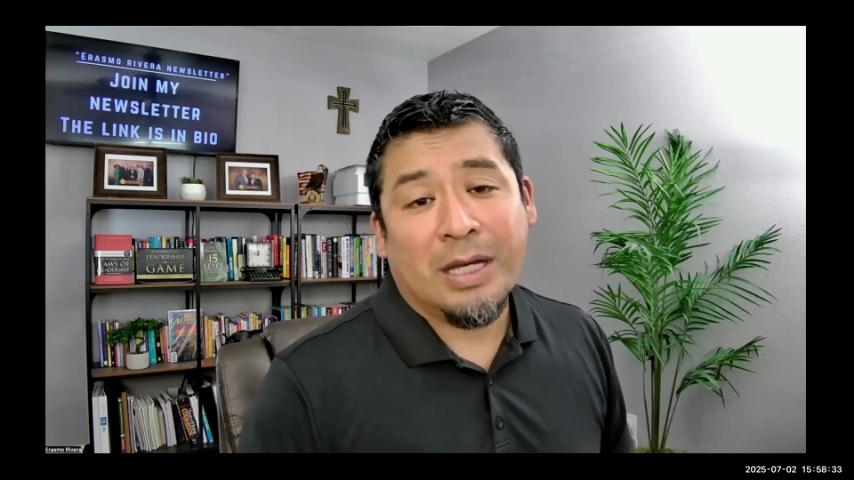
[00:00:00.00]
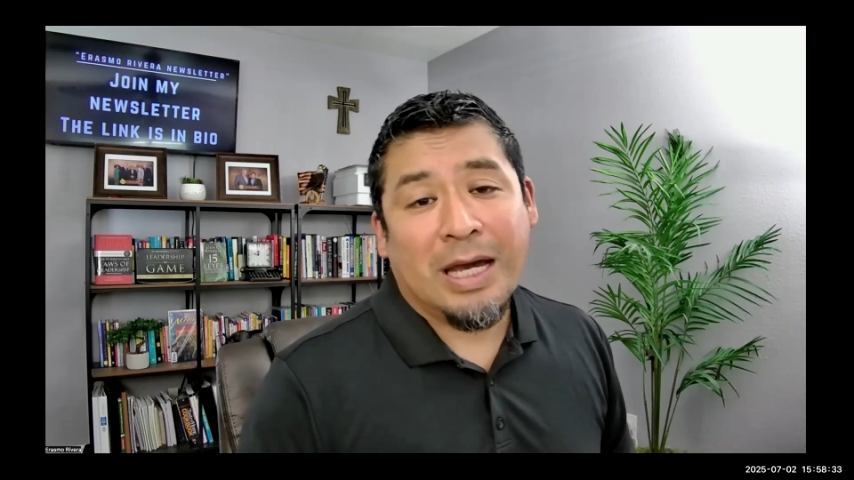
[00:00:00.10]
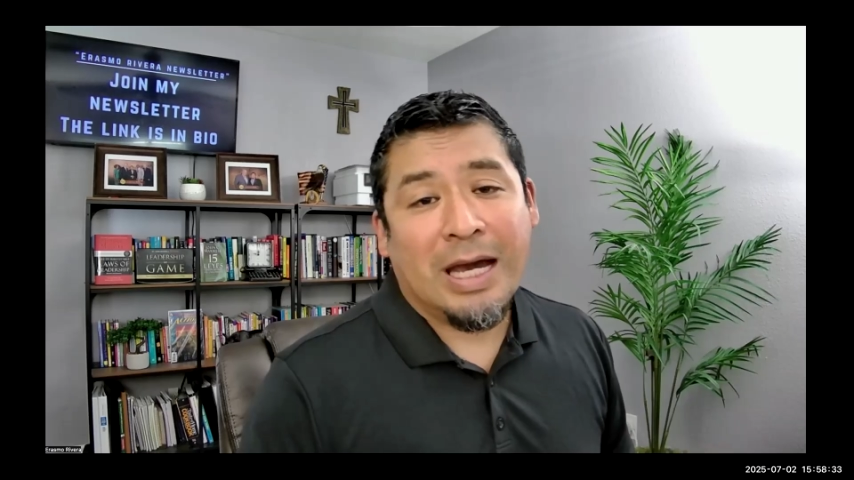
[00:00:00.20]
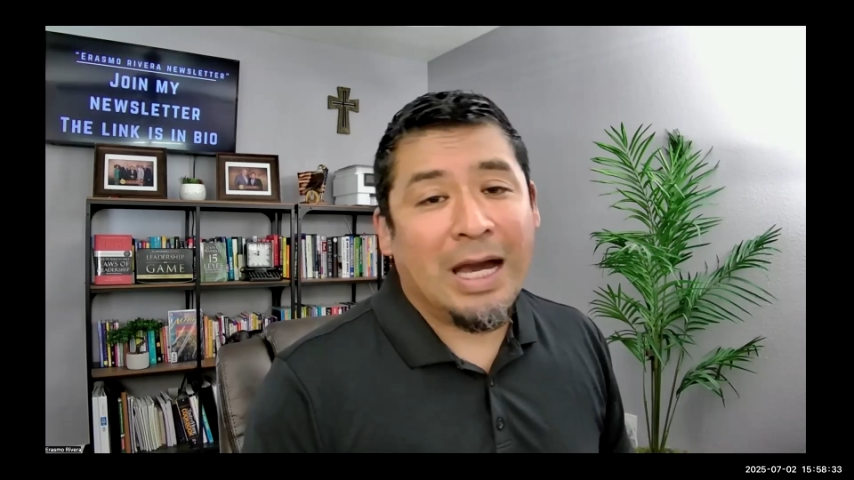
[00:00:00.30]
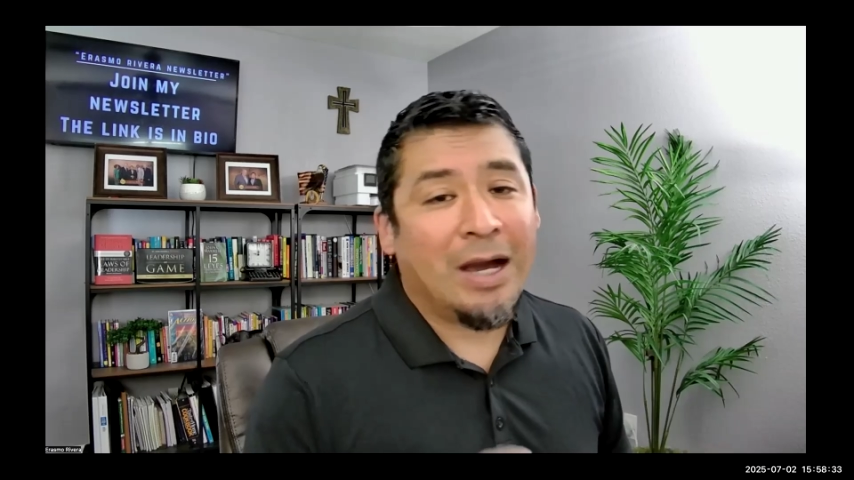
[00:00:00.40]

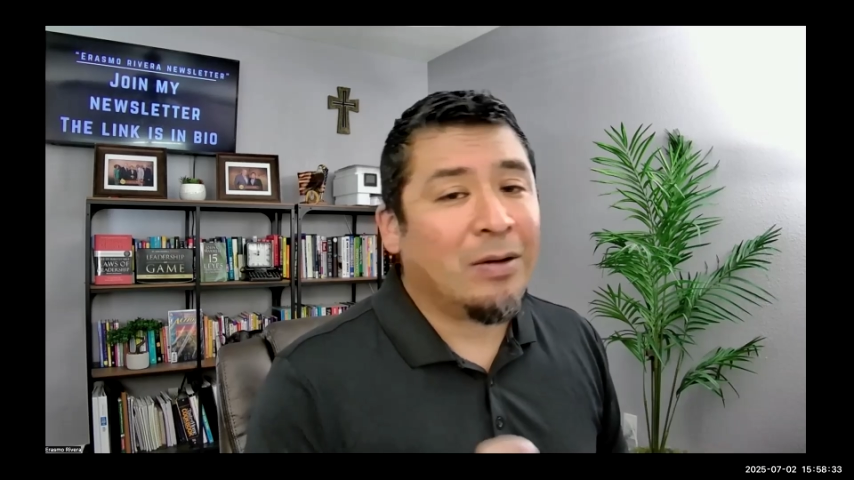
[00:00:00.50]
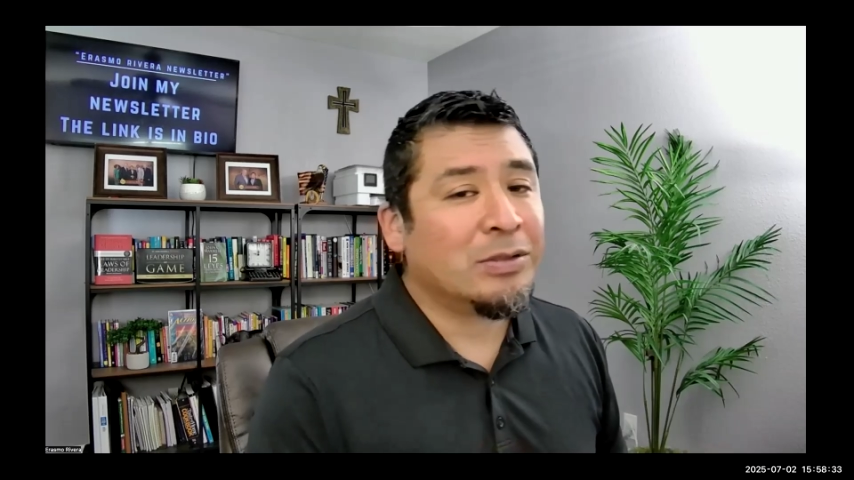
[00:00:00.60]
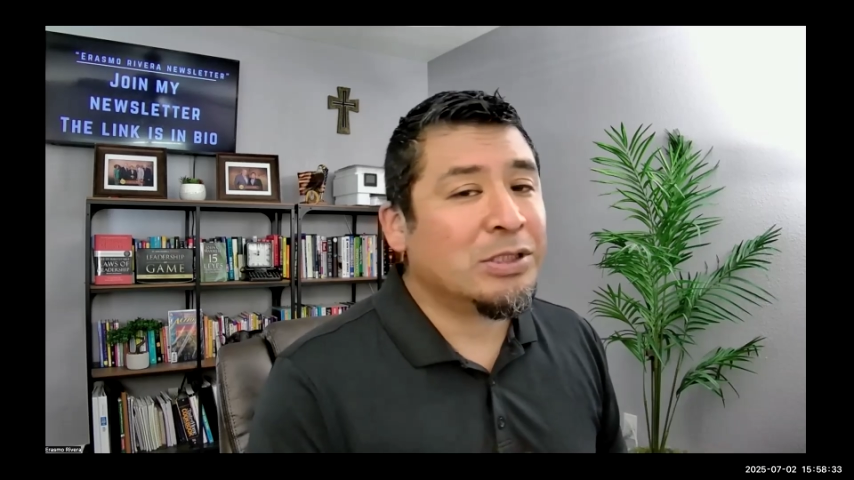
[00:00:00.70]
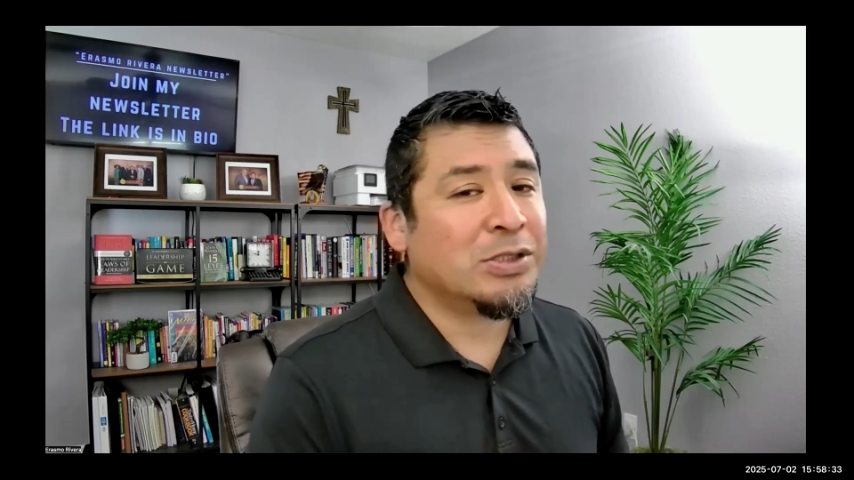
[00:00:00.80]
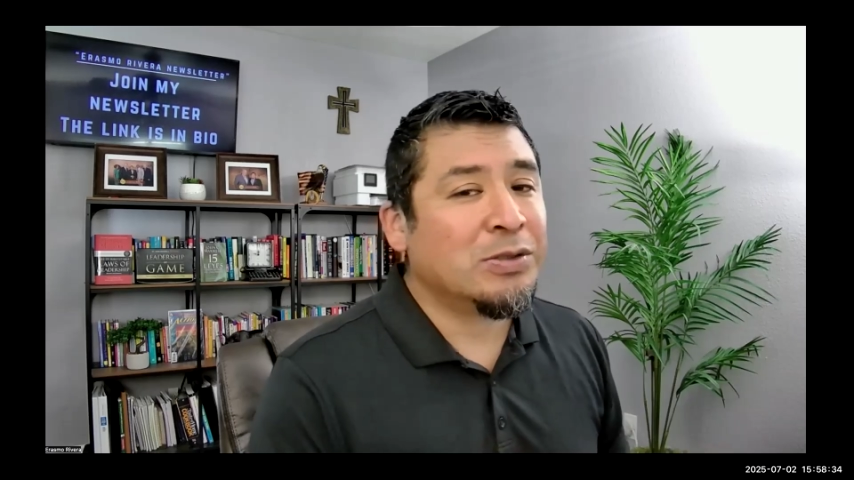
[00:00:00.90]

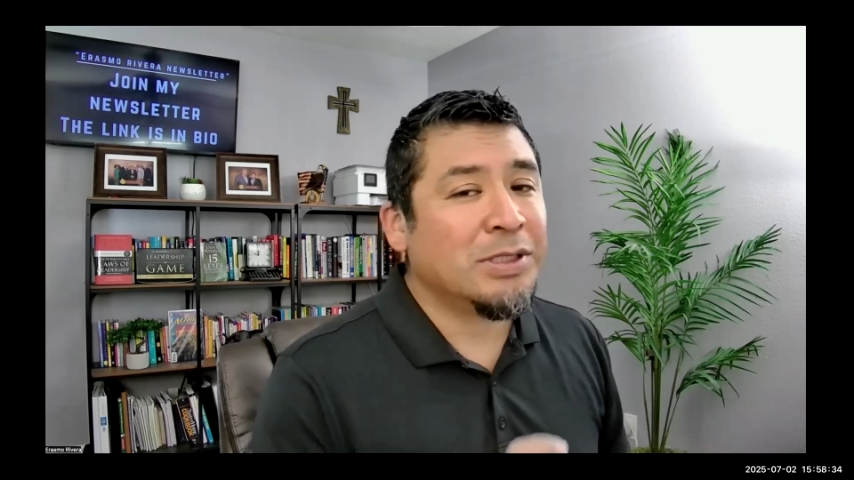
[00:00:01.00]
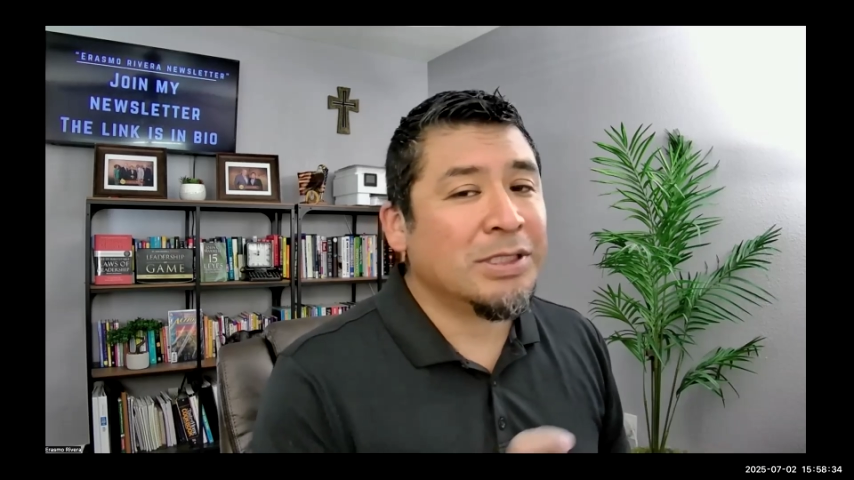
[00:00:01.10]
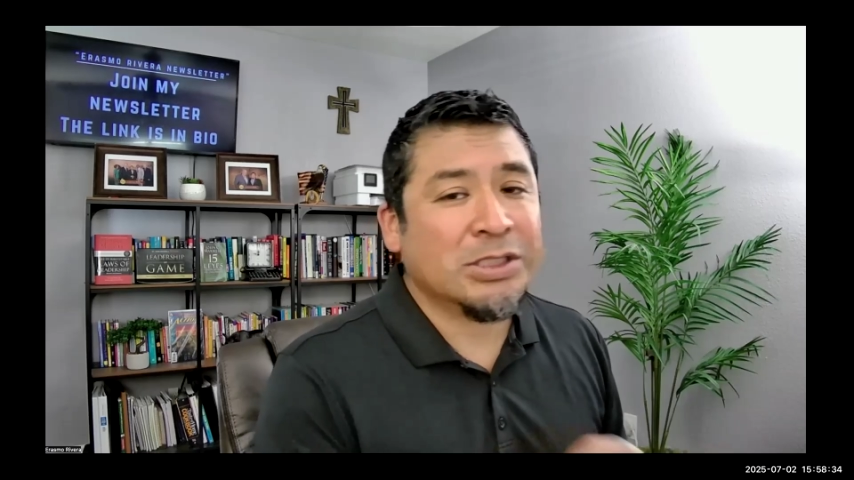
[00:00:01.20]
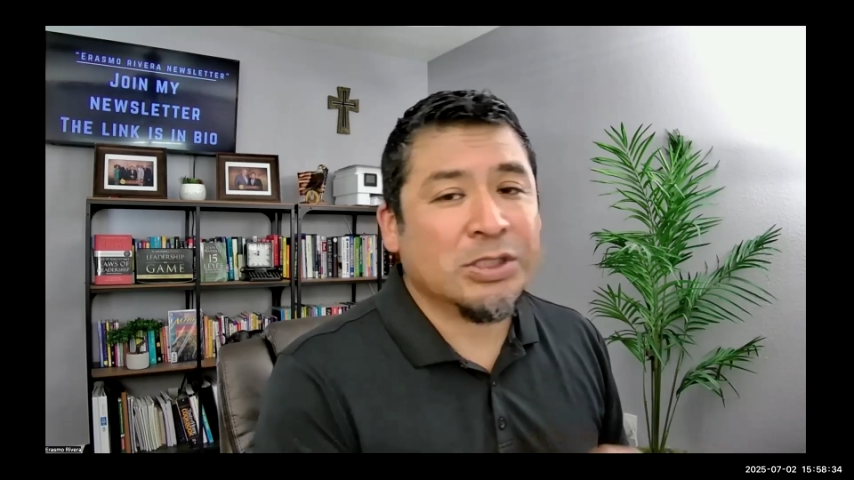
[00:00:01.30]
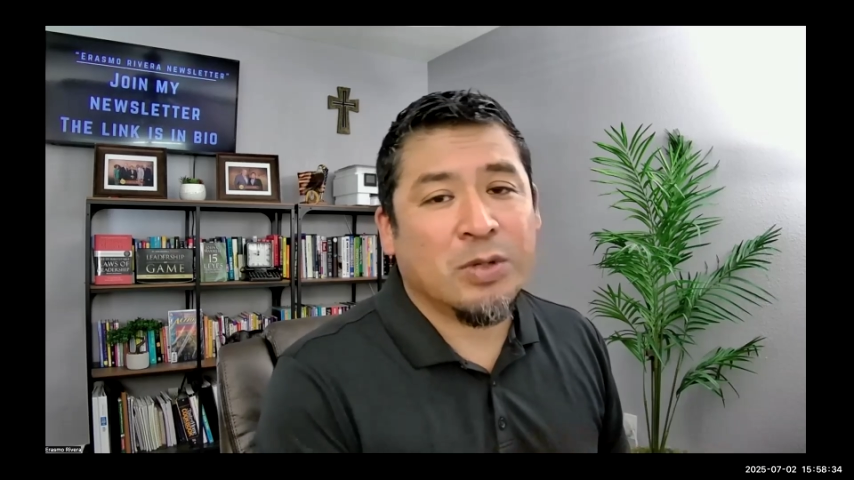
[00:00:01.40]
how to
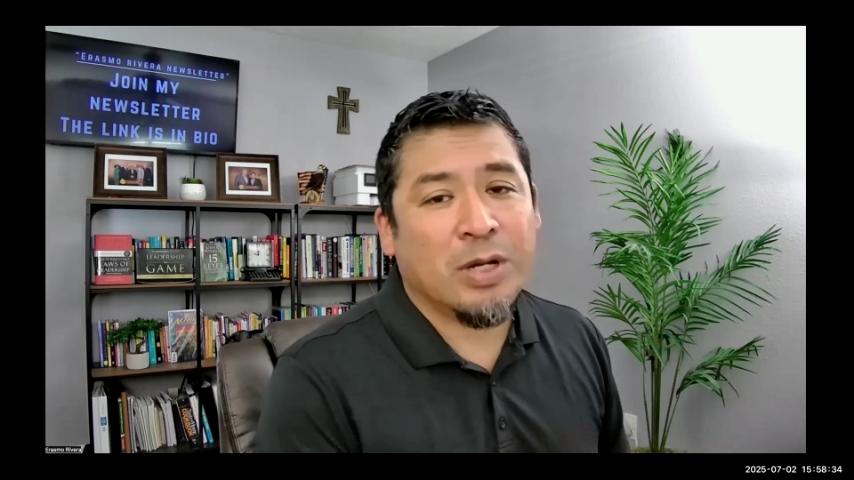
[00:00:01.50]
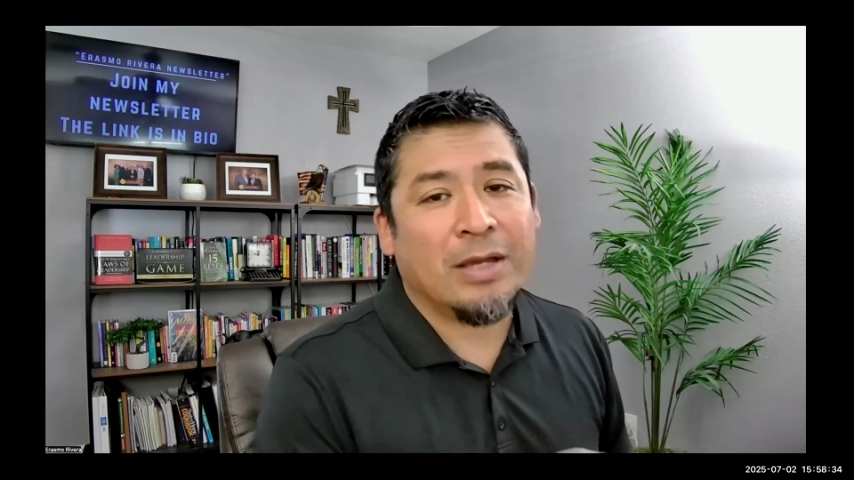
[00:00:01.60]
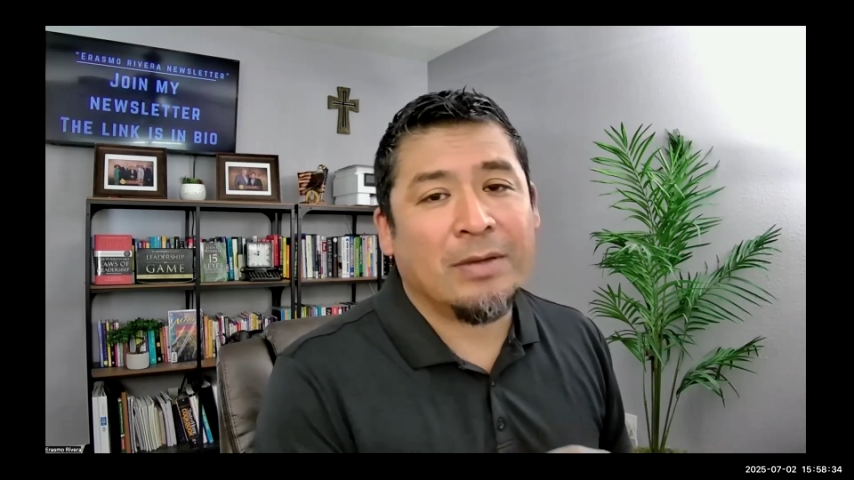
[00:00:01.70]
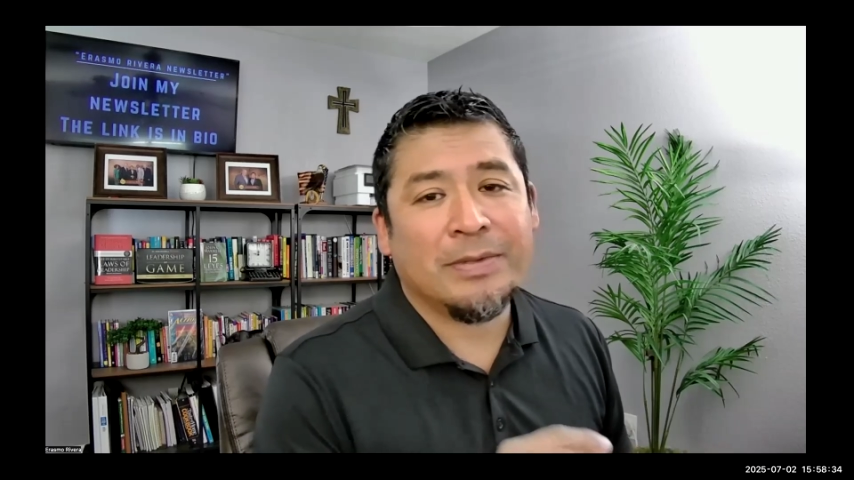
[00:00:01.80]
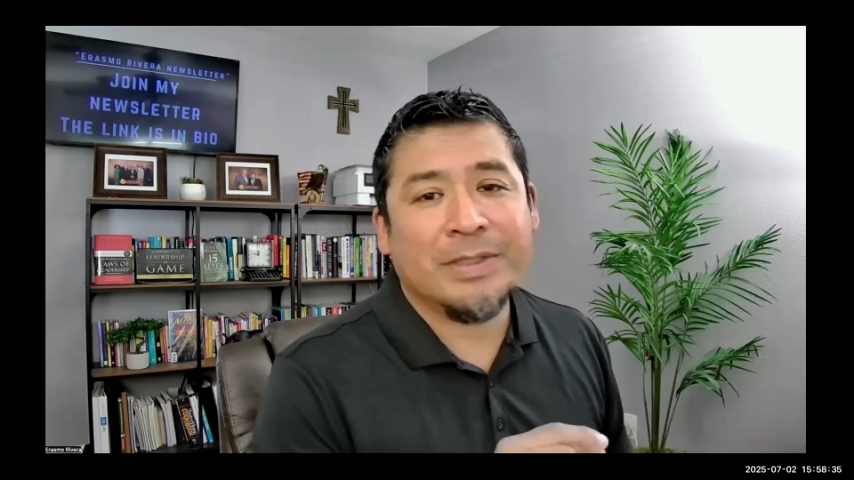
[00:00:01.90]
describe